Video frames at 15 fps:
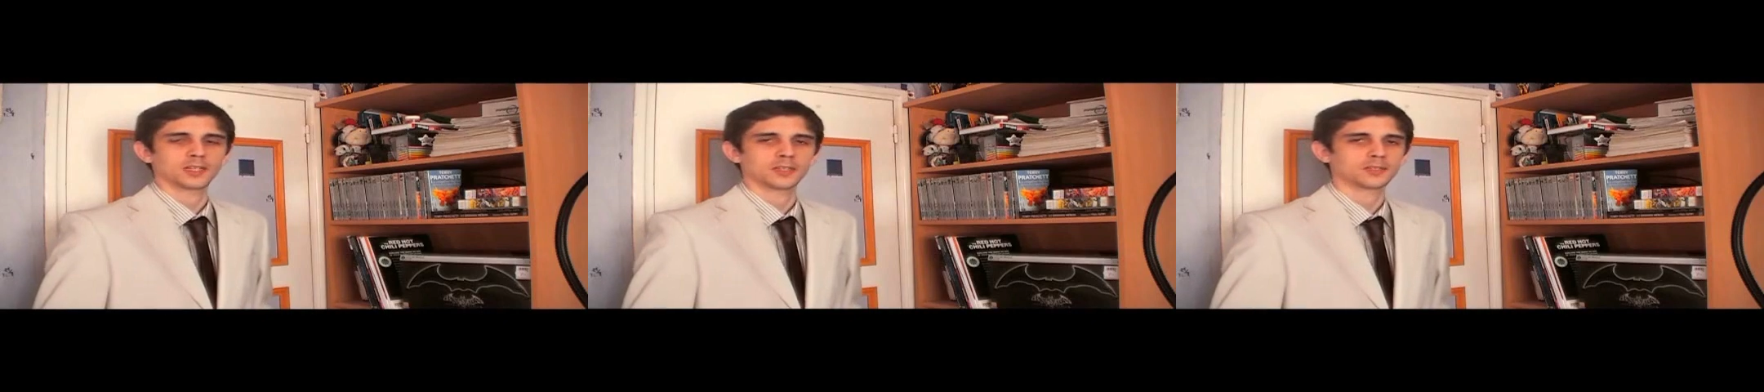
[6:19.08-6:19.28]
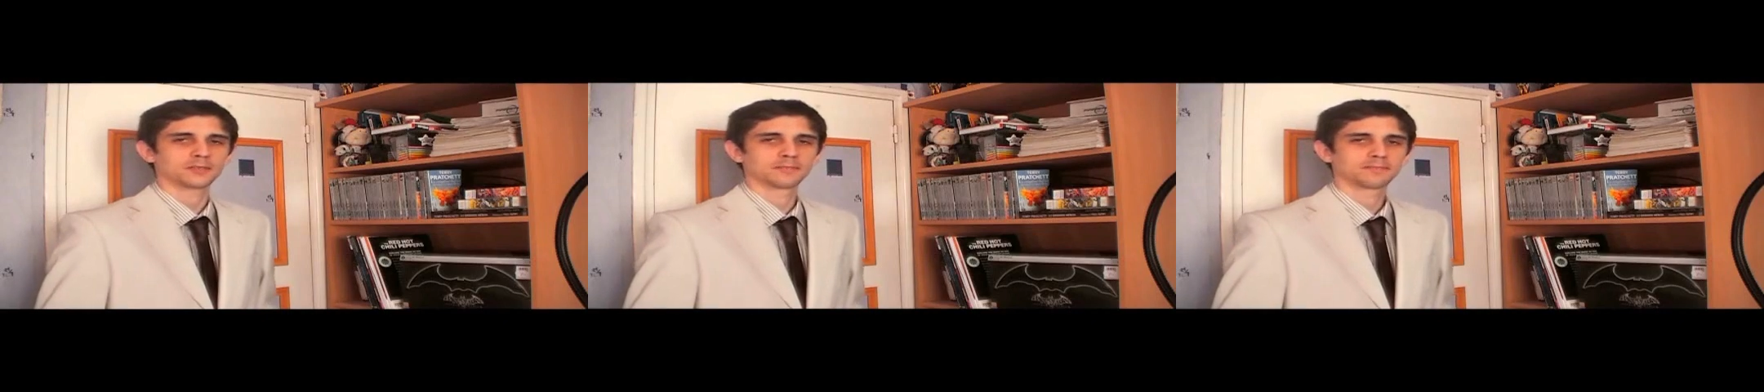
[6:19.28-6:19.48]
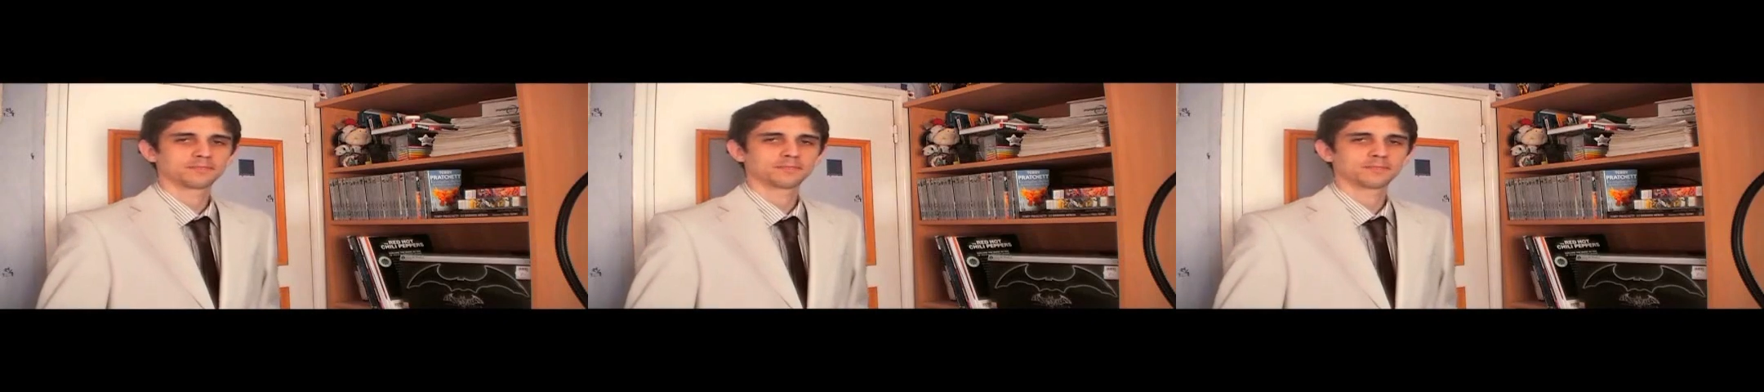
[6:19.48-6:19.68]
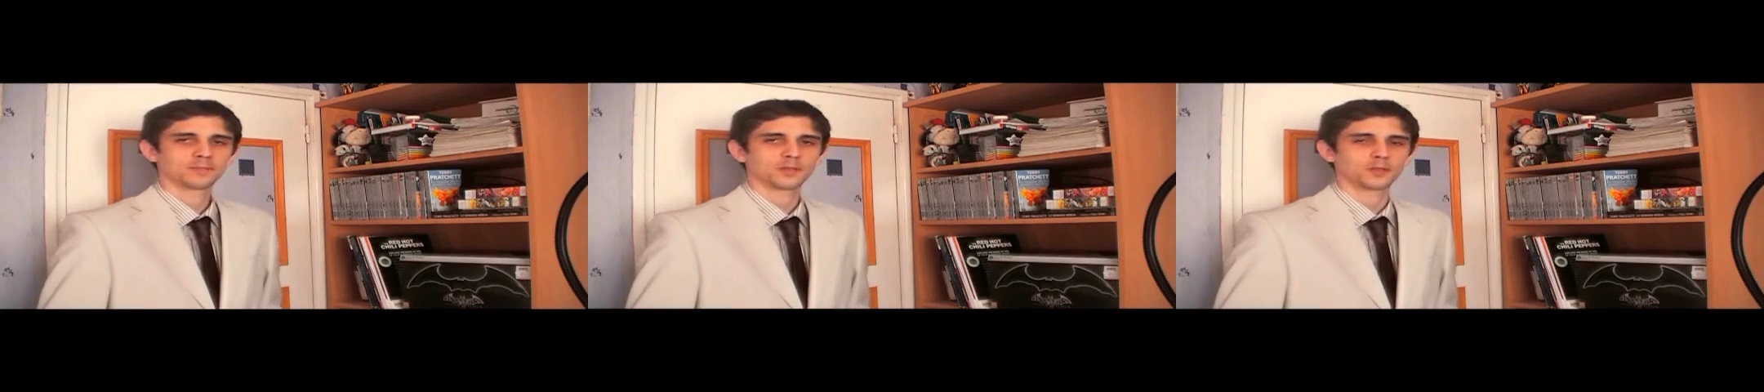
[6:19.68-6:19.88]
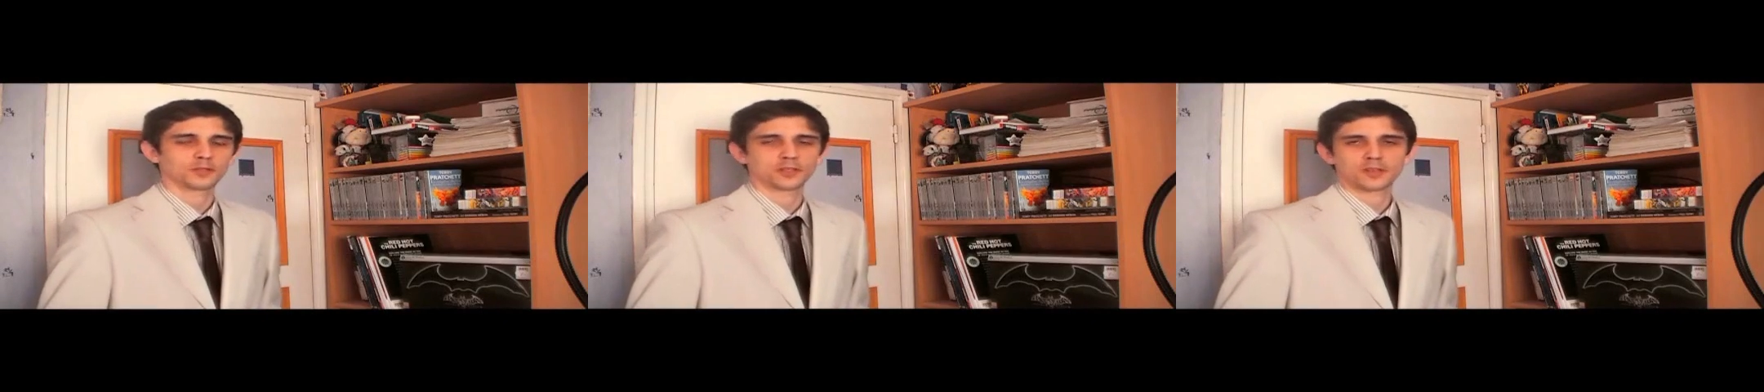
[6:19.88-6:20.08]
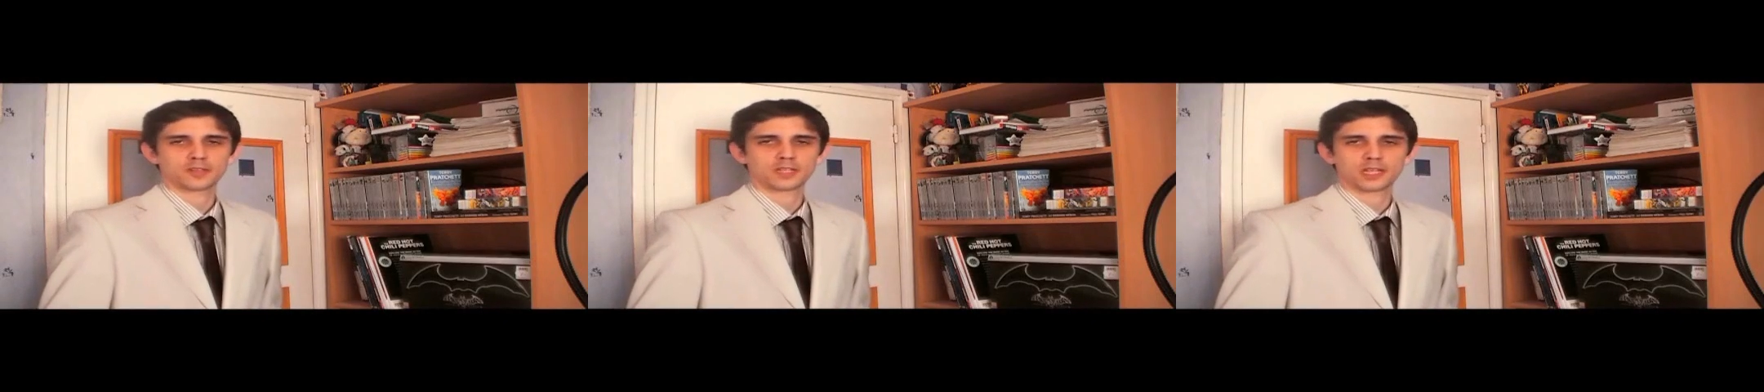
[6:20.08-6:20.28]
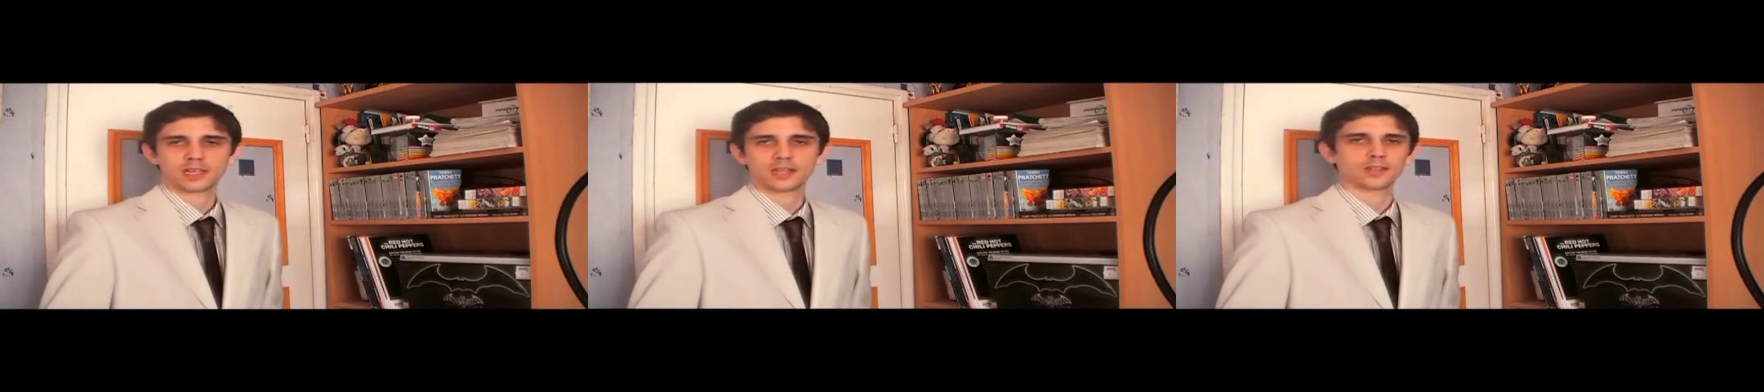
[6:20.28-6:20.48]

you didn't. You're just